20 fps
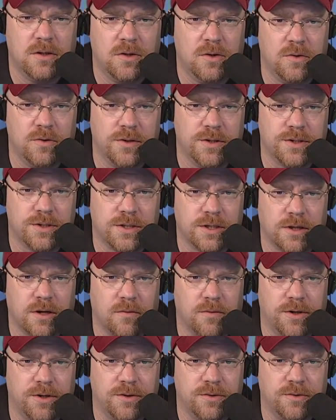who is
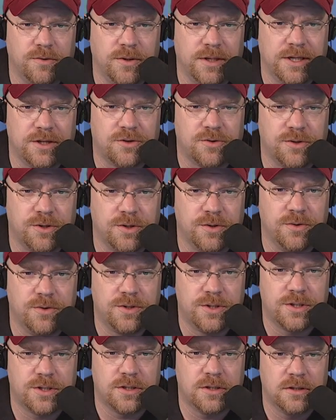going to
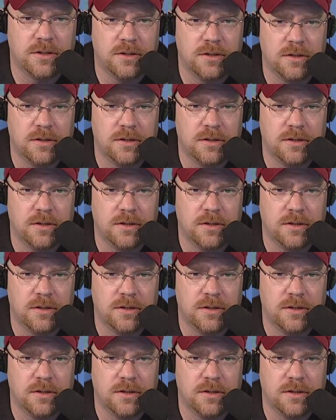introduce